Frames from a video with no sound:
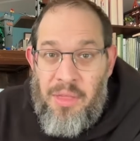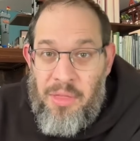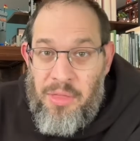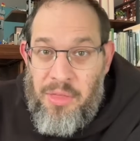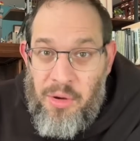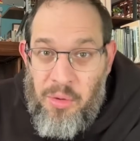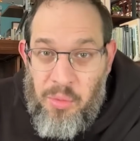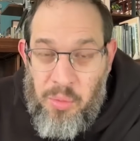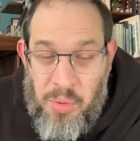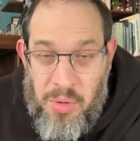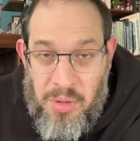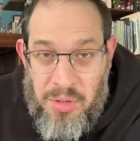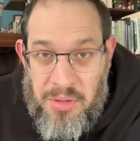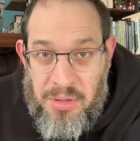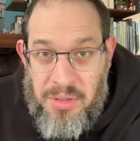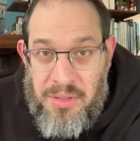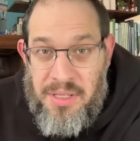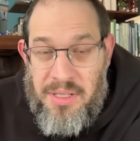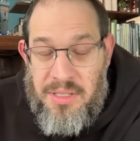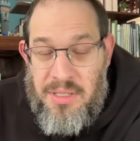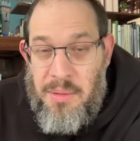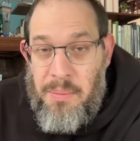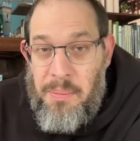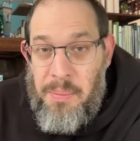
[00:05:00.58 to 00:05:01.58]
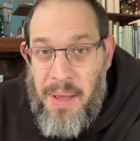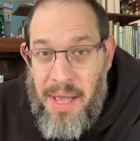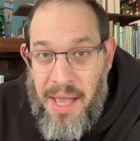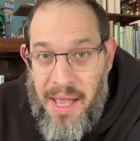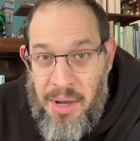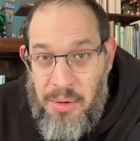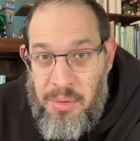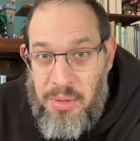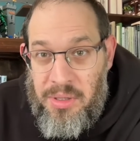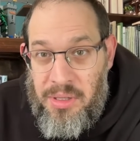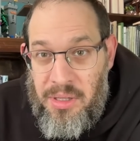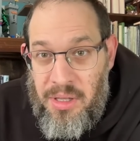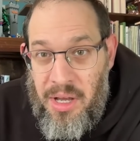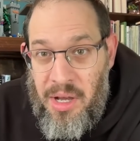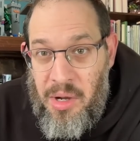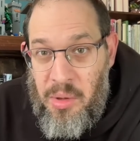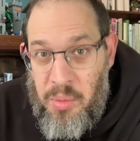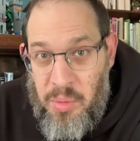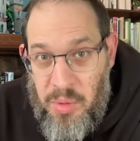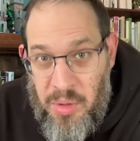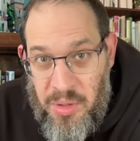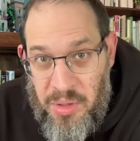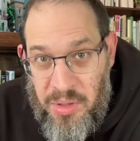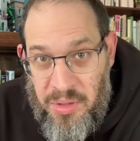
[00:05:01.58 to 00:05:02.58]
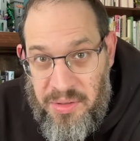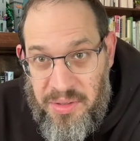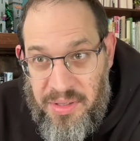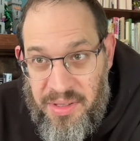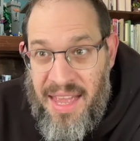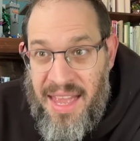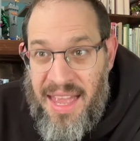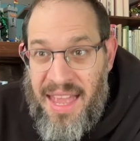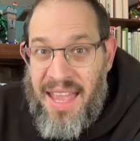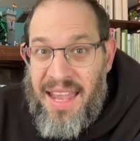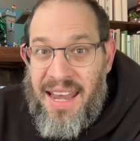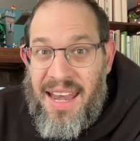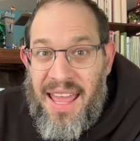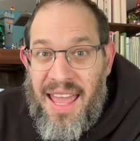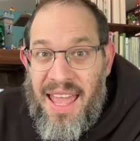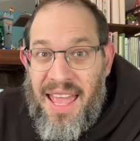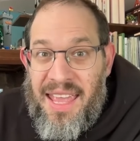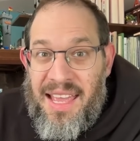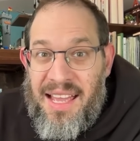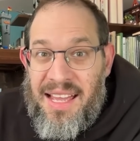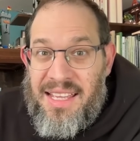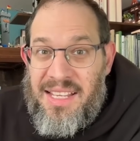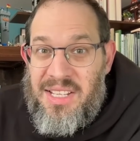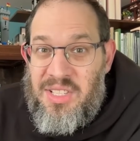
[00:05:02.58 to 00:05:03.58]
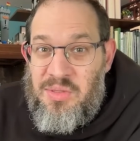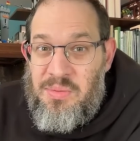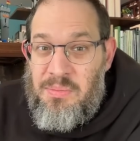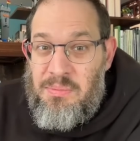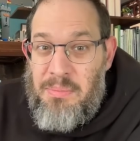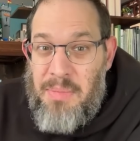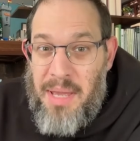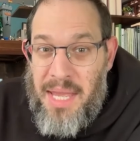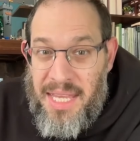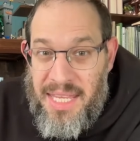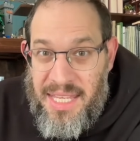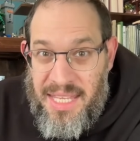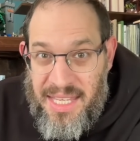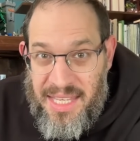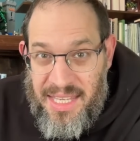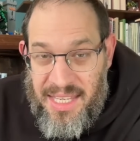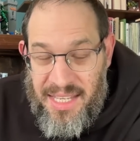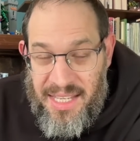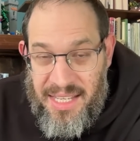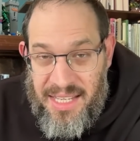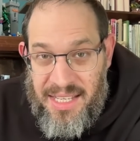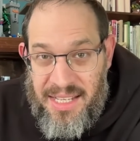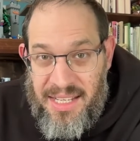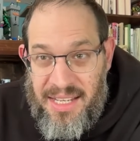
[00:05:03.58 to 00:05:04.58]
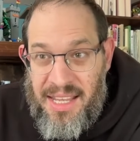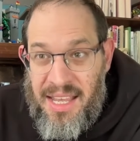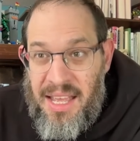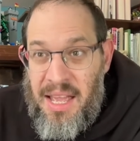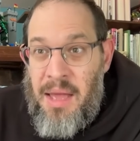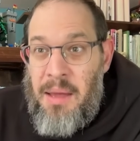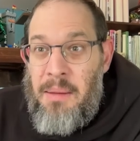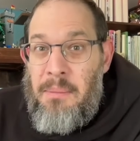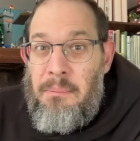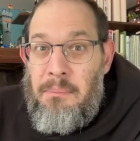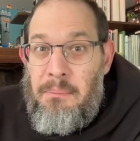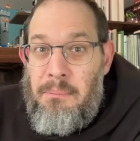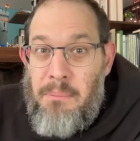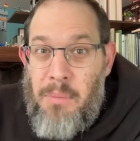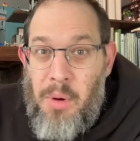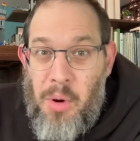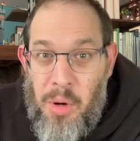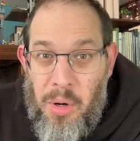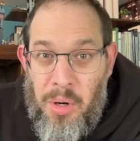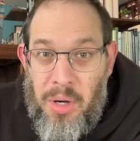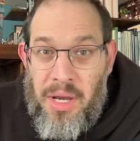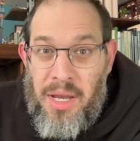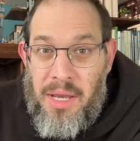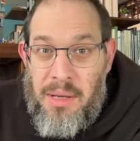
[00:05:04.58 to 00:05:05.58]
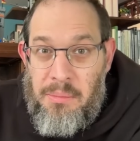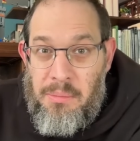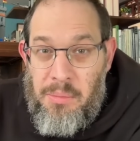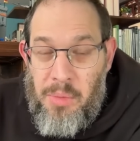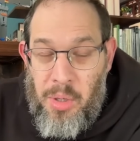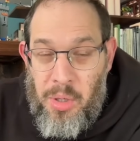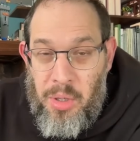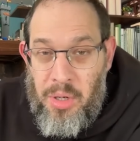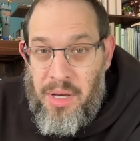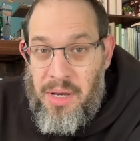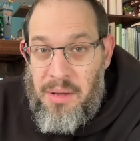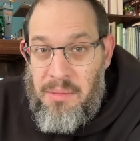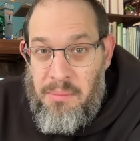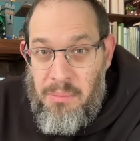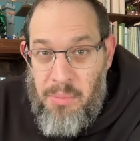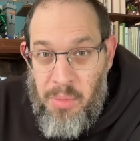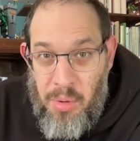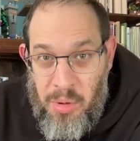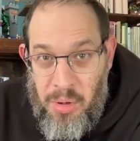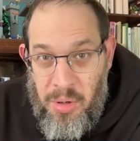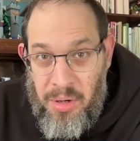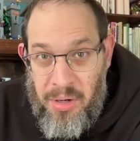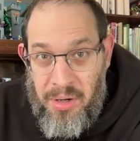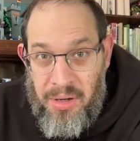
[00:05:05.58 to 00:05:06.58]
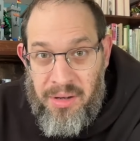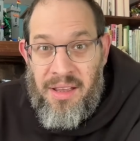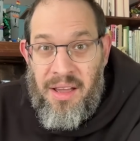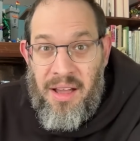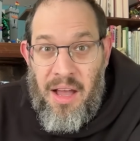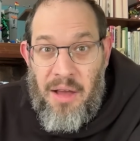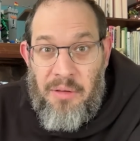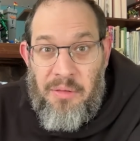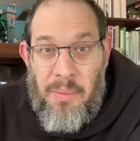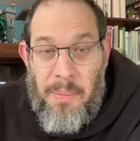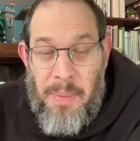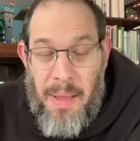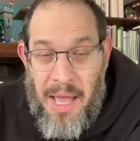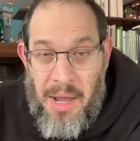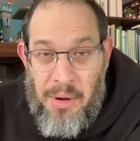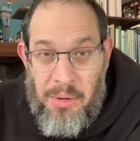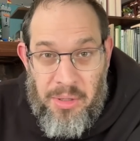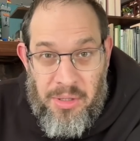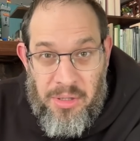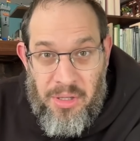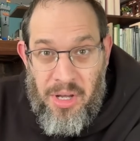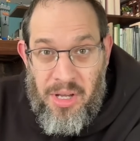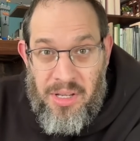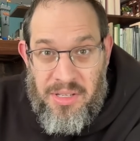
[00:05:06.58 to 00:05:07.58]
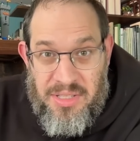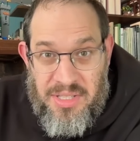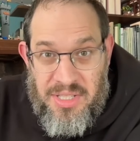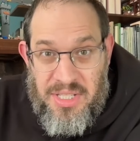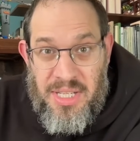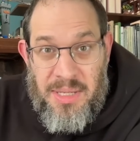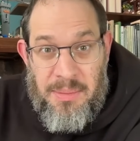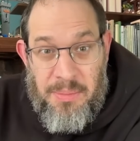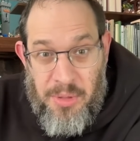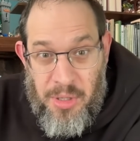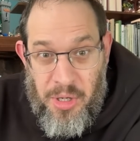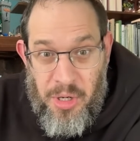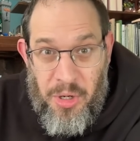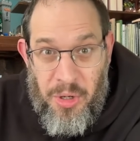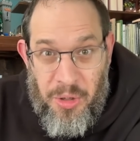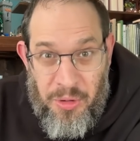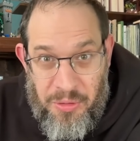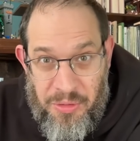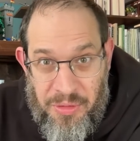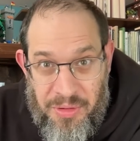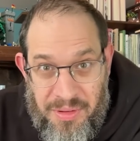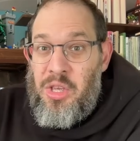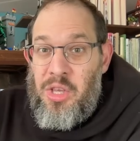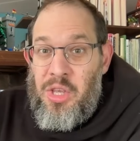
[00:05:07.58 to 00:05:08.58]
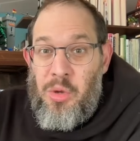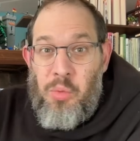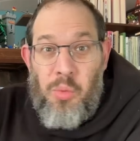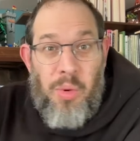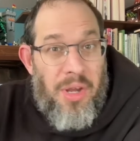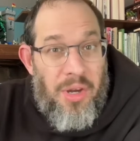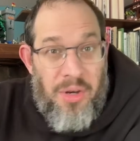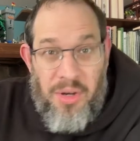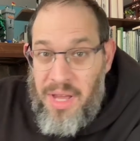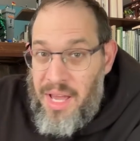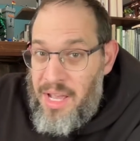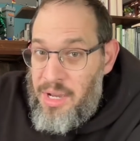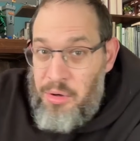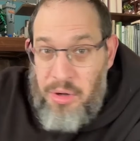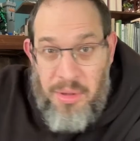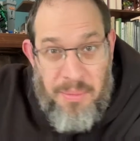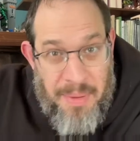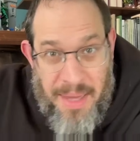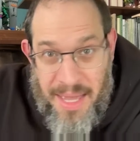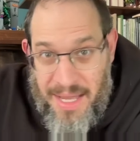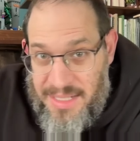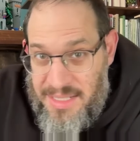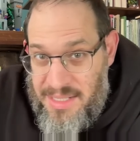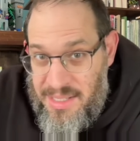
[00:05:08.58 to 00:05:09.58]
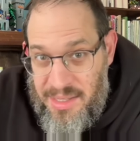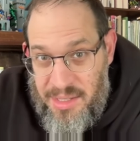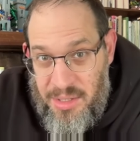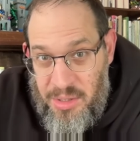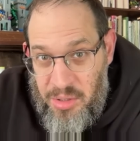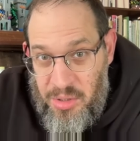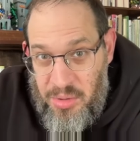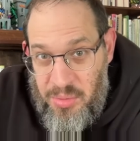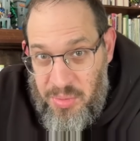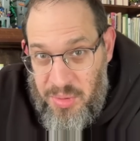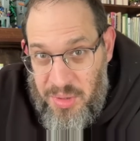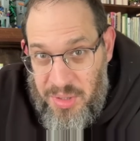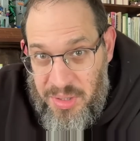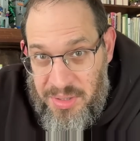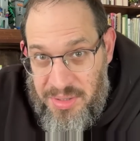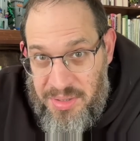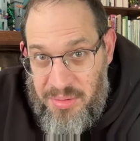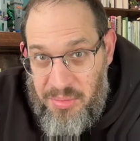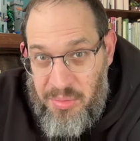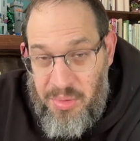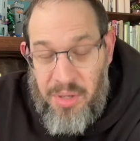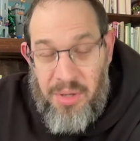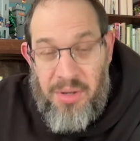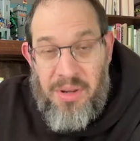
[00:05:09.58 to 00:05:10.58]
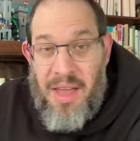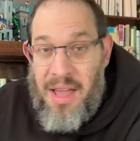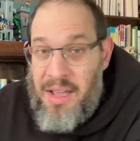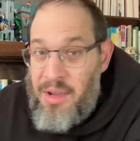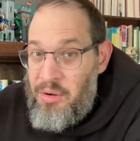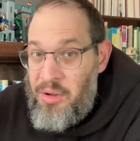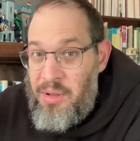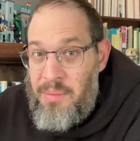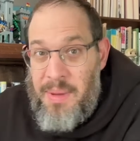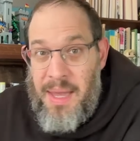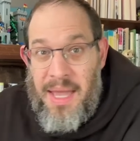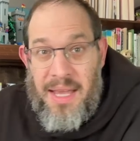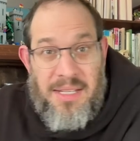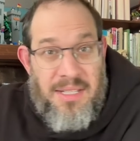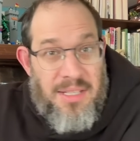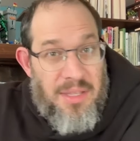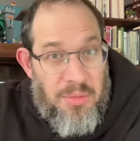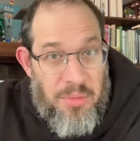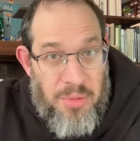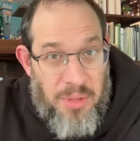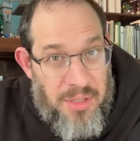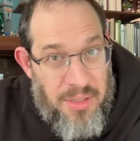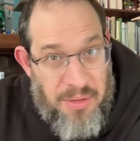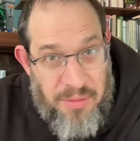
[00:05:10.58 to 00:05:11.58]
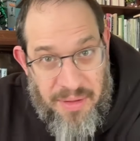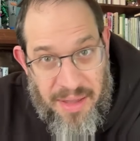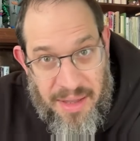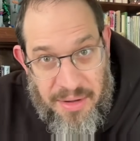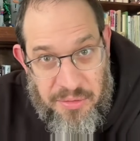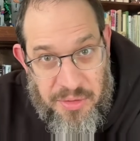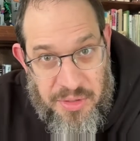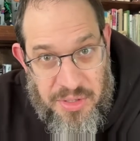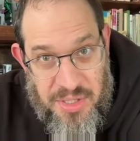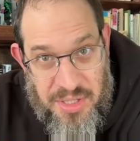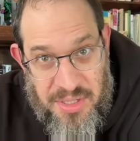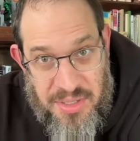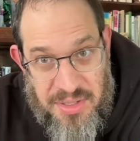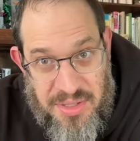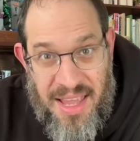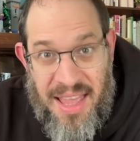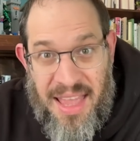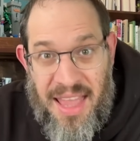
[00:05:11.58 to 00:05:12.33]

The world is a power law world, and AI is making it more and more and more of a power law steep curve. We are not going back to the old world. We are not going back to the world of averages.